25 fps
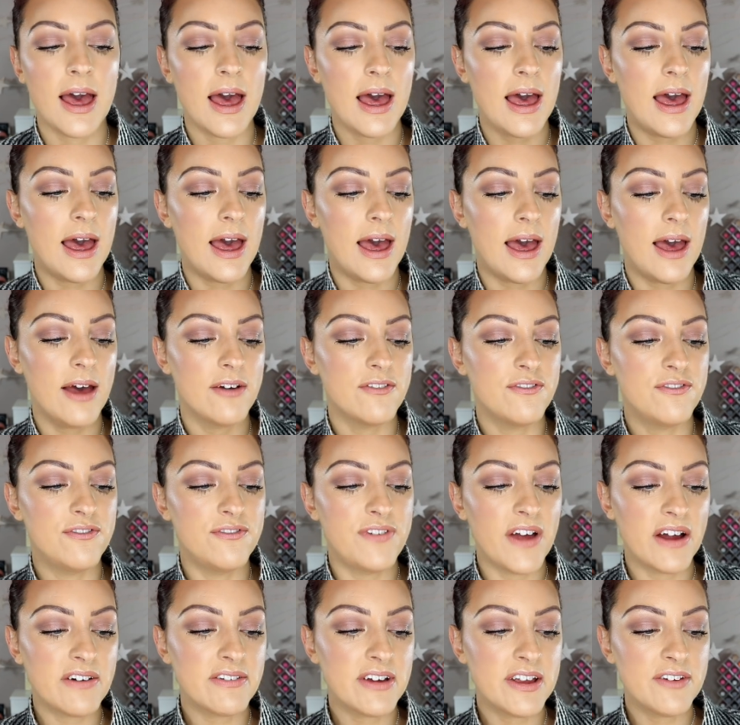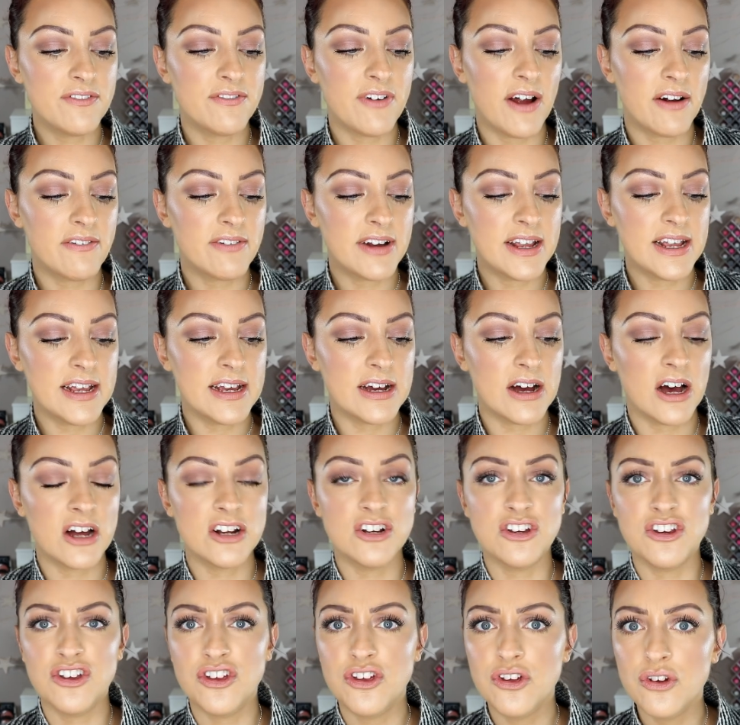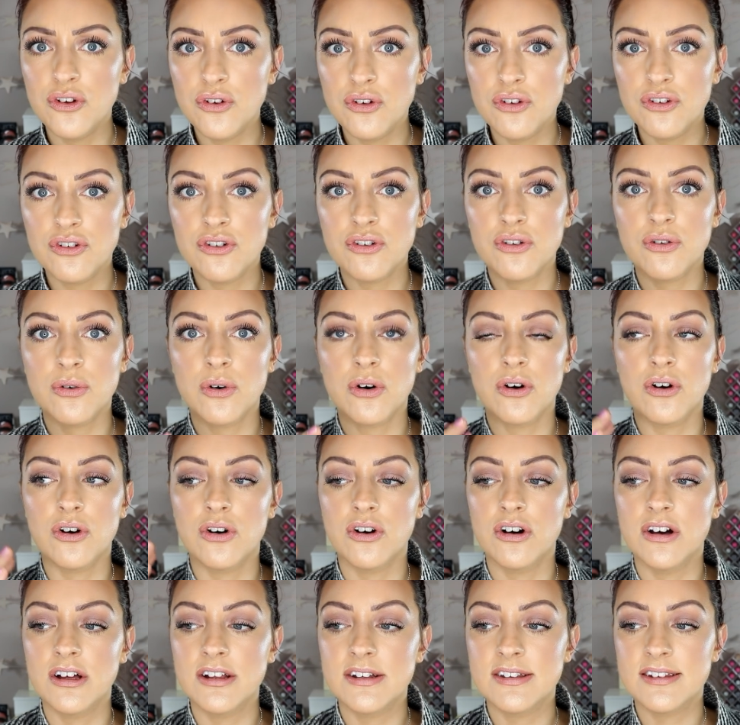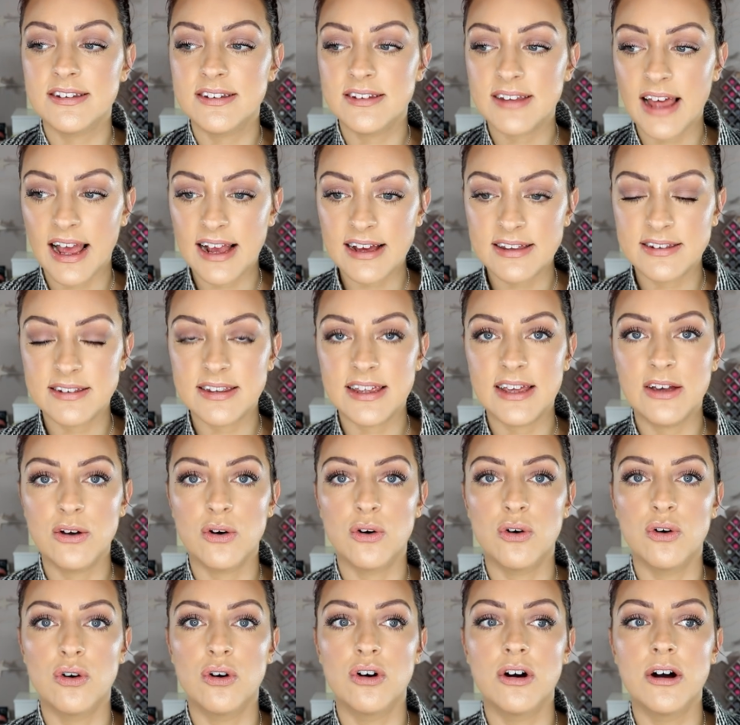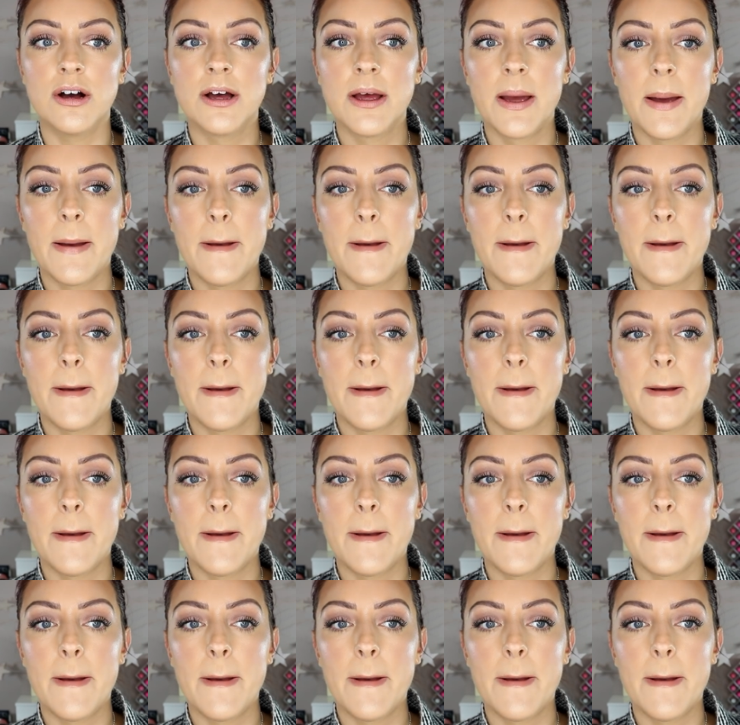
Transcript: very, very unusual or sexy, or